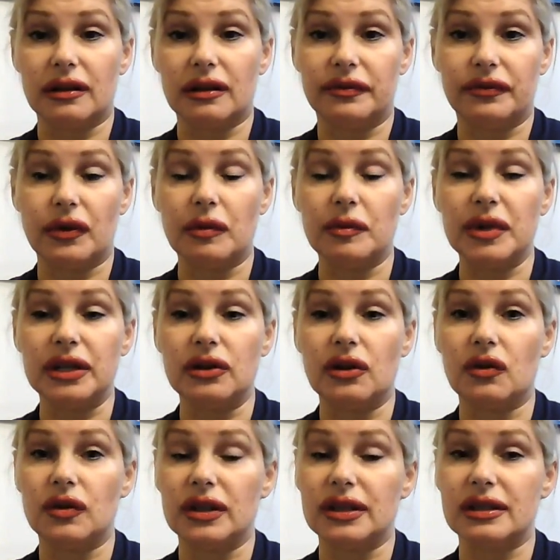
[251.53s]
formerly
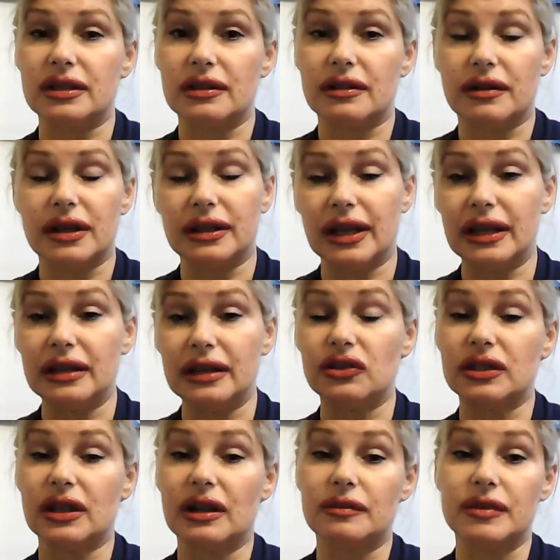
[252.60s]
known as in
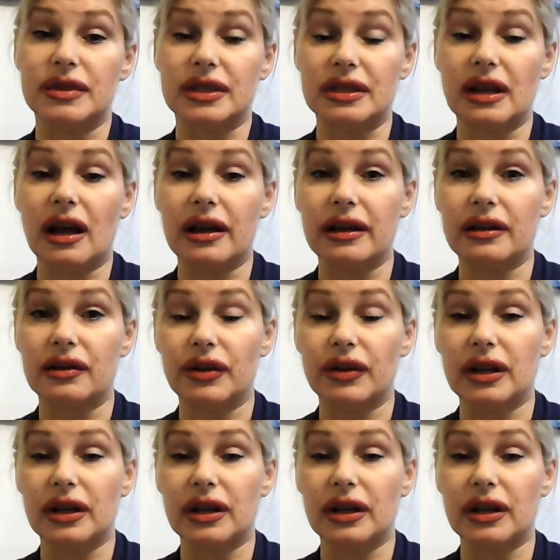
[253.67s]
ancient times as the Great